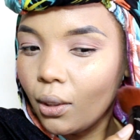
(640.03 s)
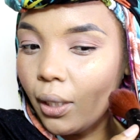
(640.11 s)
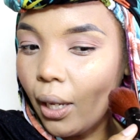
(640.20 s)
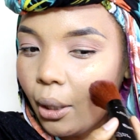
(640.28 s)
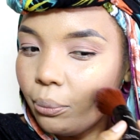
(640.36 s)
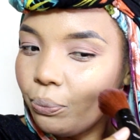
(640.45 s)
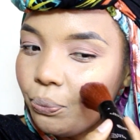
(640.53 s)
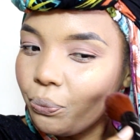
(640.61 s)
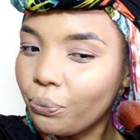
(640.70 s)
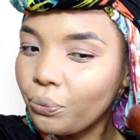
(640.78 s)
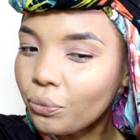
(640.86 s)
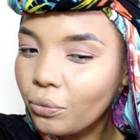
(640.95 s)
yeah,
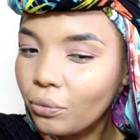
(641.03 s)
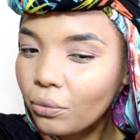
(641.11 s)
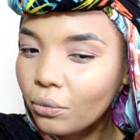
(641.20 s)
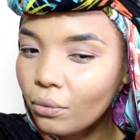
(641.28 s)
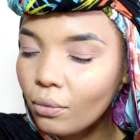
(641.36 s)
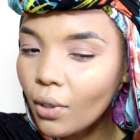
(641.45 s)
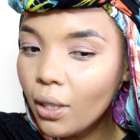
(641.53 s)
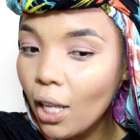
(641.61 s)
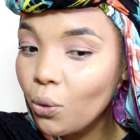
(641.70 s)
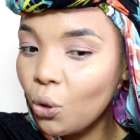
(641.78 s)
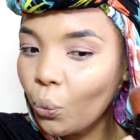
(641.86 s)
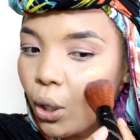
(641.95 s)

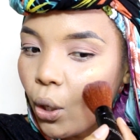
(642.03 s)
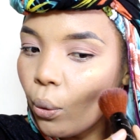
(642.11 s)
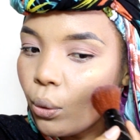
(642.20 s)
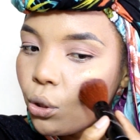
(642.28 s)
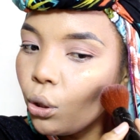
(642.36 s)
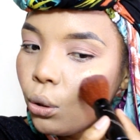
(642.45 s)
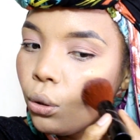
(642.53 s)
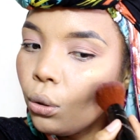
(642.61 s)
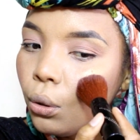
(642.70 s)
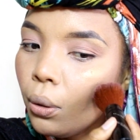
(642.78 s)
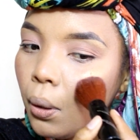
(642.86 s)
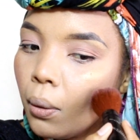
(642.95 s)
that's what we're gonna
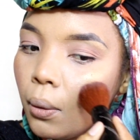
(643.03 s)
do.